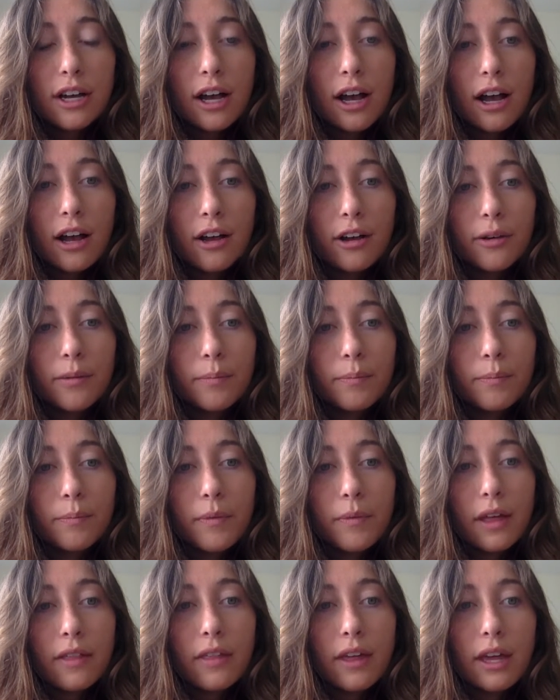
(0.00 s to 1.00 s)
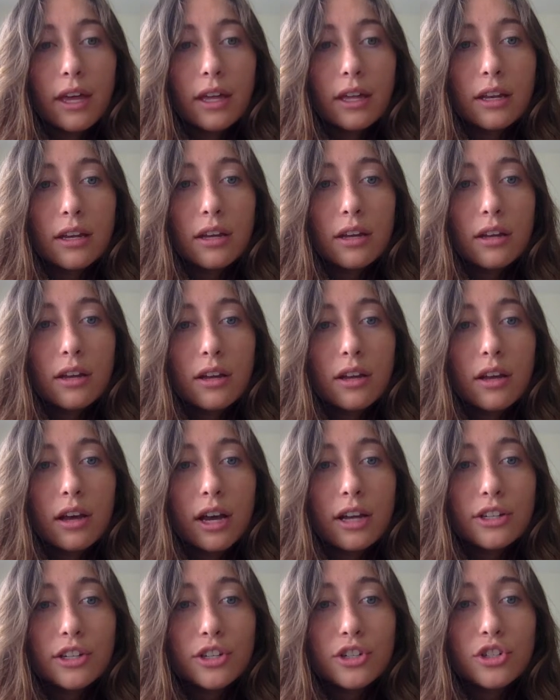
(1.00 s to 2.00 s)
And then
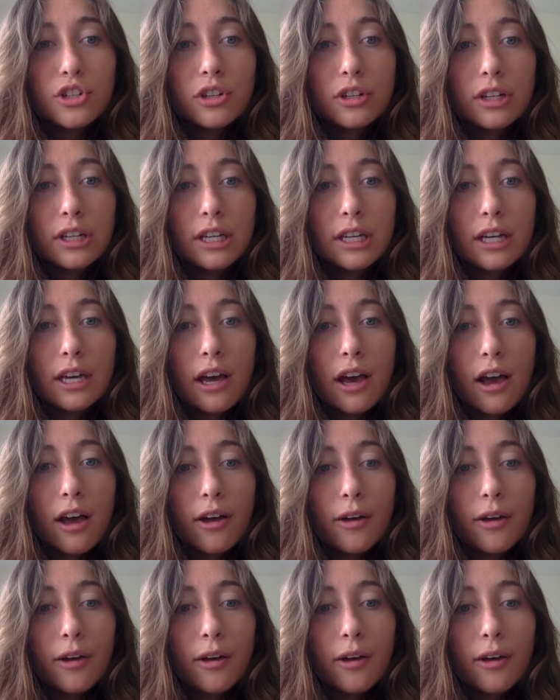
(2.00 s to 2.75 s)
additionally,